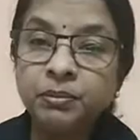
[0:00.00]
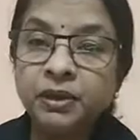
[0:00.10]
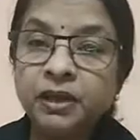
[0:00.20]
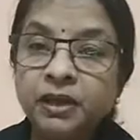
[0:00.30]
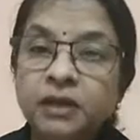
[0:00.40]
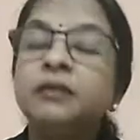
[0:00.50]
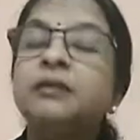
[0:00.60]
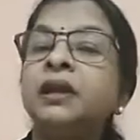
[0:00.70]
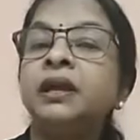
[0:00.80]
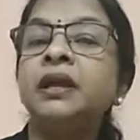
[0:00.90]

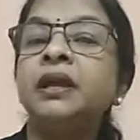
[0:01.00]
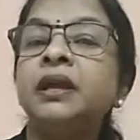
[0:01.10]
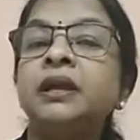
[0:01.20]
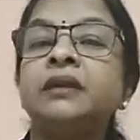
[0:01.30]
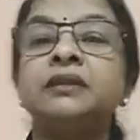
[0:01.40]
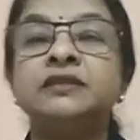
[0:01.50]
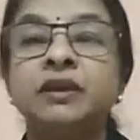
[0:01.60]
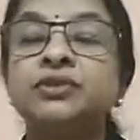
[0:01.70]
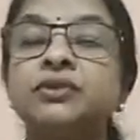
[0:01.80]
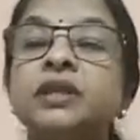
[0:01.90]
inhabiting in this
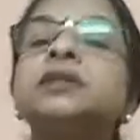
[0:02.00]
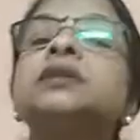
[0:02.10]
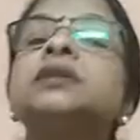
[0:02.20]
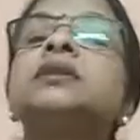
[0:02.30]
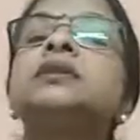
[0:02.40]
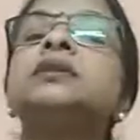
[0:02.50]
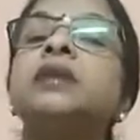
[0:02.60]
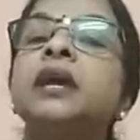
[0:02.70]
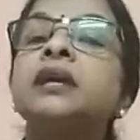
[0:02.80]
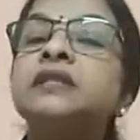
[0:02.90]
Flemish region they
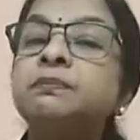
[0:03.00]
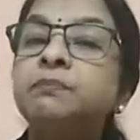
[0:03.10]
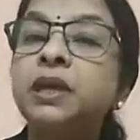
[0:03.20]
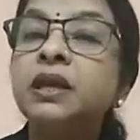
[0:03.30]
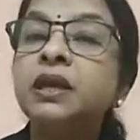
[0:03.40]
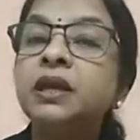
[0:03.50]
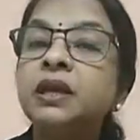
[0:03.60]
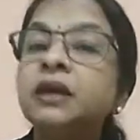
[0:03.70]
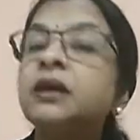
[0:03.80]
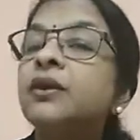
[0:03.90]
speak
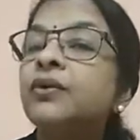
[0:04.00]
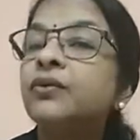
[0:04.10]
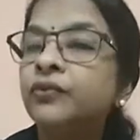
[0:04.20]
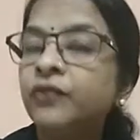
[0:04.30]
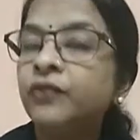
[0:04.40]
French.